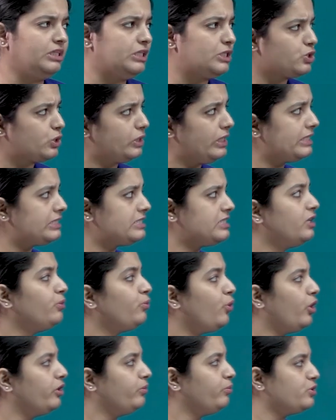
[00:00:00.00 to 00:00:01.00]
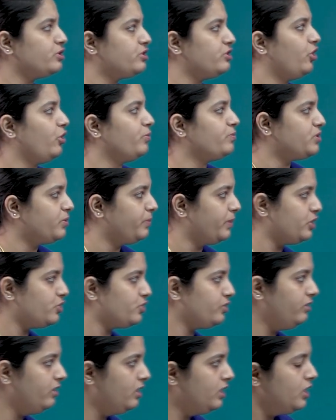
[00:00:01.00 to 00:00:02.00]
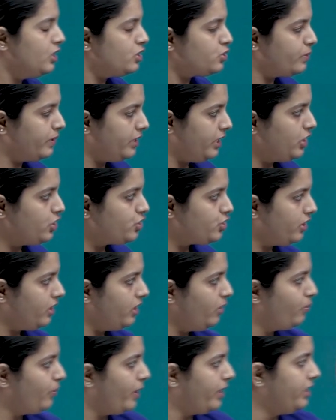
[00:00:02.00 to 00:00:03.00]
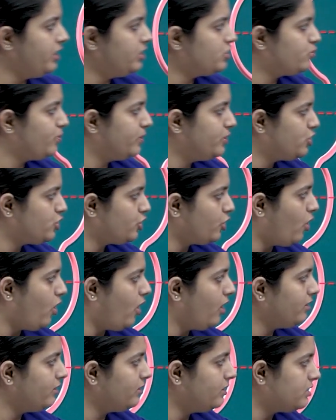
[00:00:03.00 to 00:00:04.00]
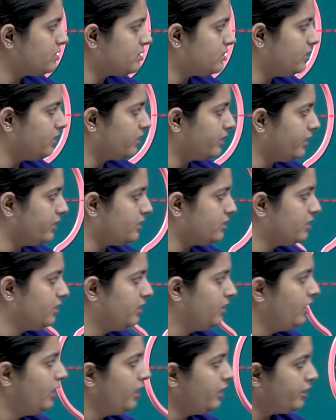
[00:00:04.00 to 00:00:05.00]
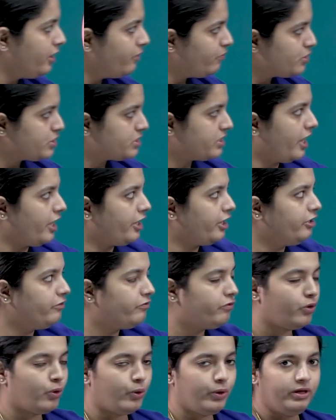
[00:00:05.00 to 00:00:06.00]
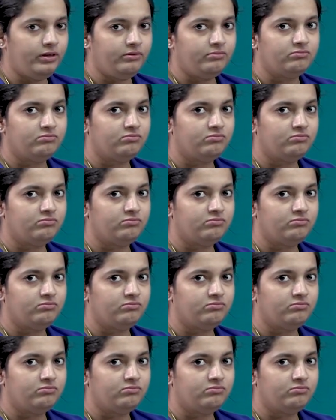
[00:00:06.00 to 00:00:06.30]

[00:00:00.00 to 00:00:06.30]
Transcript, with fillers: So let's see what was the observation. So initially when he switched on the circuit, there was current flowing.